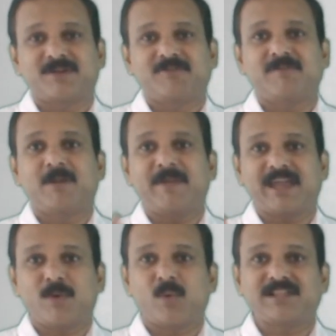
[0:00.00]
We will
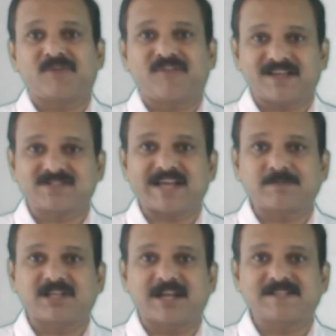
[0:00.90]
begin with the first
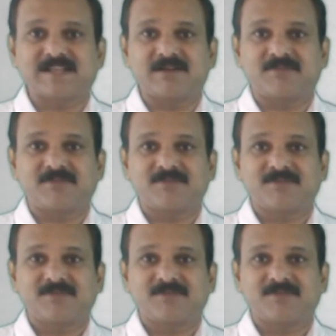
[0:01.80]
chapter itself